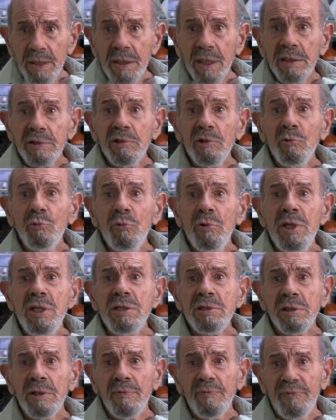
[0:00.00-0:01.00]
there's a
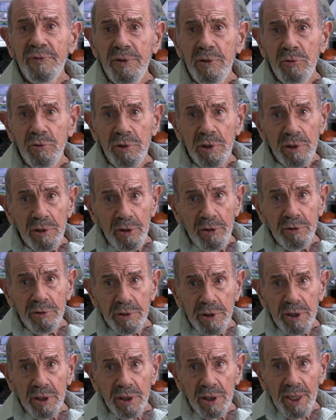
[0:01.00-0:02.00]
reason for you to
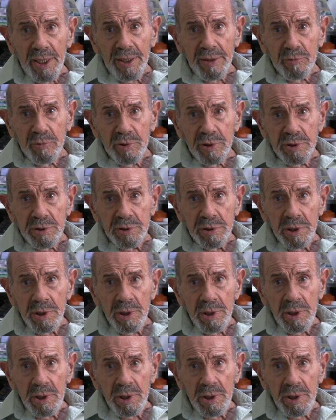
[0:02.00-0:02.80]
learn their language.